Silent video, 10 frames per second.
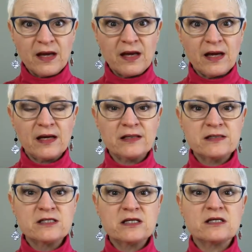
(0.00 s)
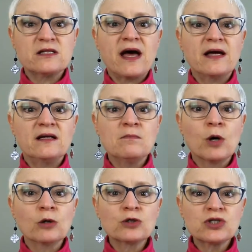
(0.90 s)
And that
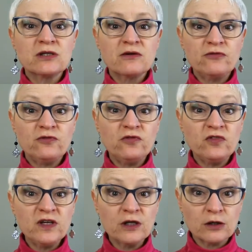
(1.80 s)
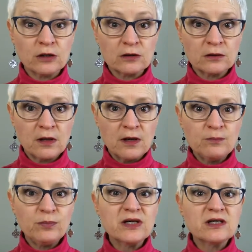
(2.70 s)
emotion of fear,
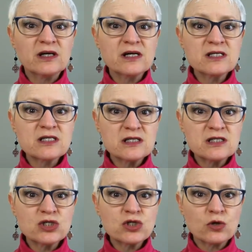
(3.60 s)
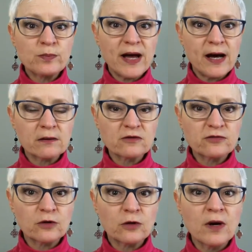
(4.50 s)
because it is so
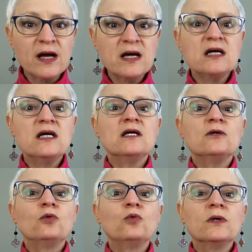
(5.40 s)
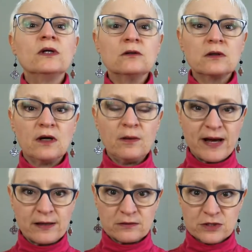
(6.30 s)
powerful, it will come
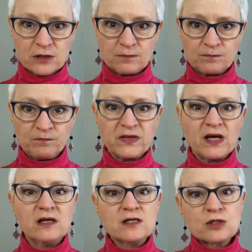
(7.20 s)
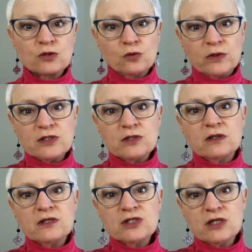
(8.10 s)
out. And it's going to
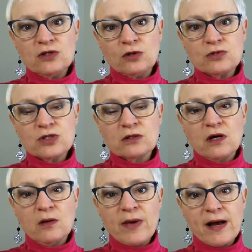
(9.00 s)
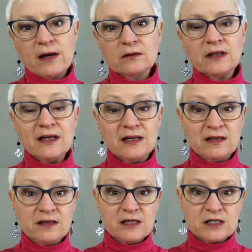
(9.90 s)
continue to come out
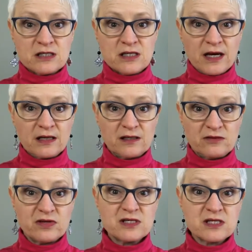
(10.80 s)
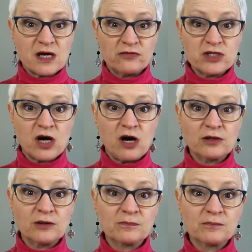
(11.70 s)
in this negative self-talk.